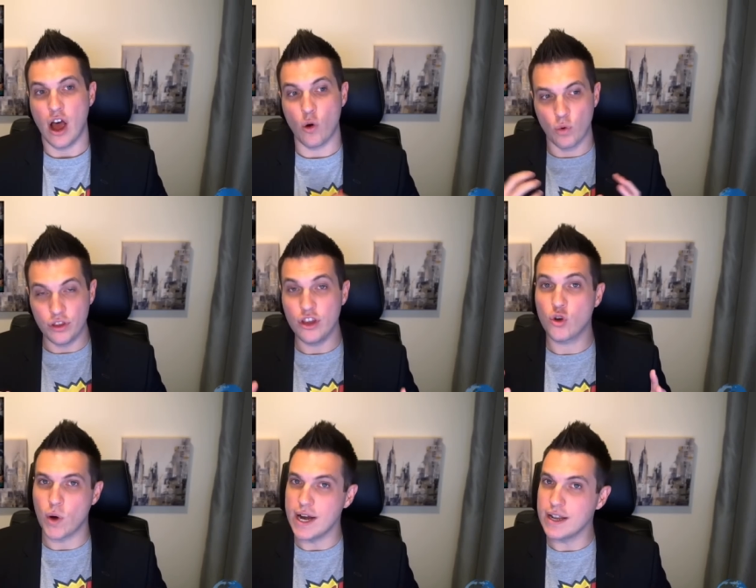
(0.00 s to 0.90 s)
a really
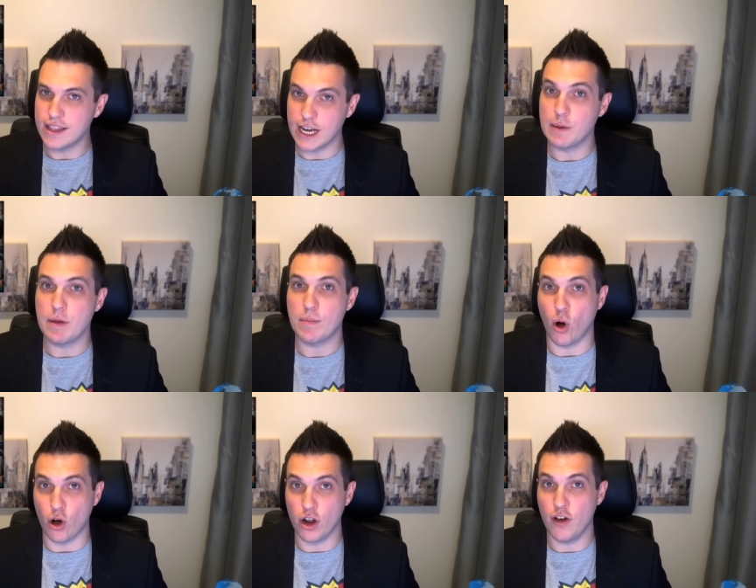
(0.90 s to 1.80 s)
great thing to be
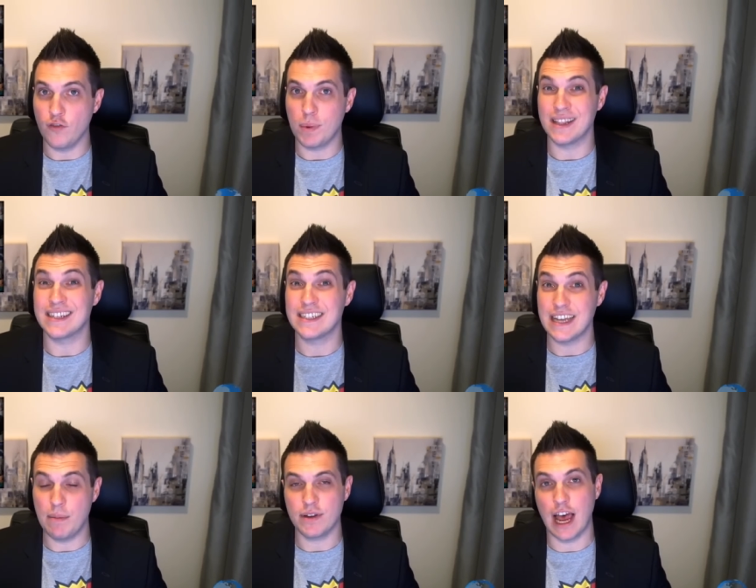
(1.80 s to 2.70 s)
part of, but at the
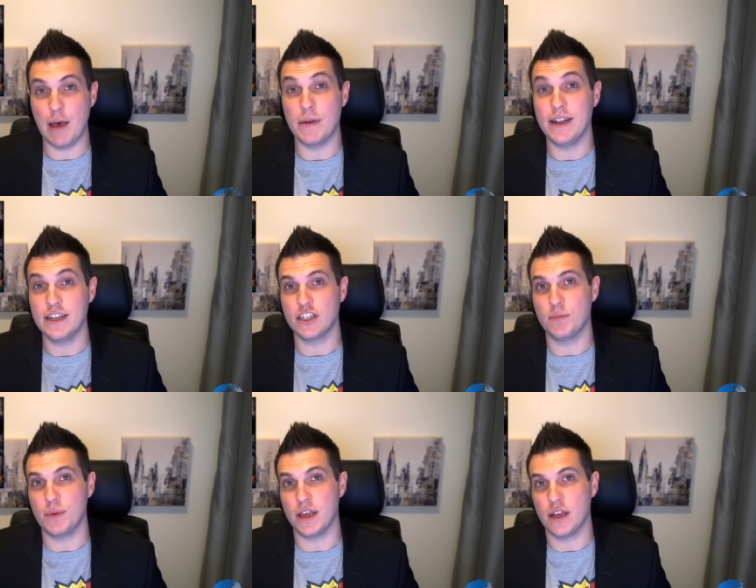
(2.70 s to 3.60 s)
same time, it needs
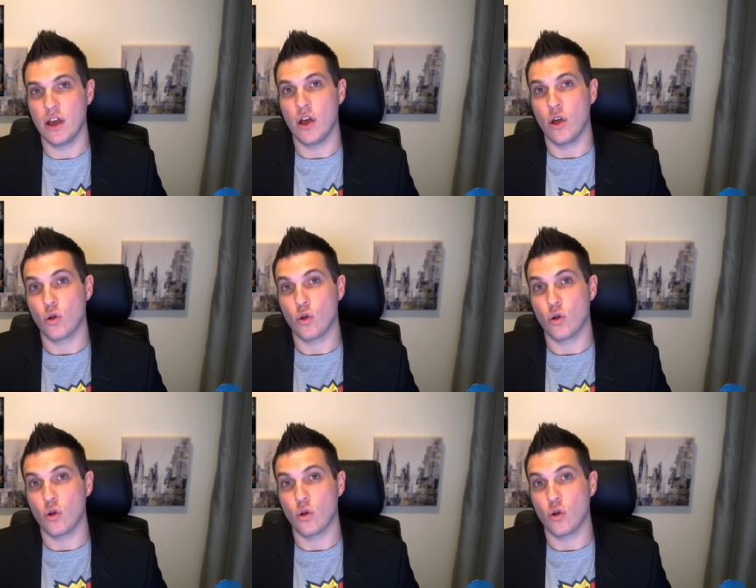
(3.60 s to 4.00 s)
to be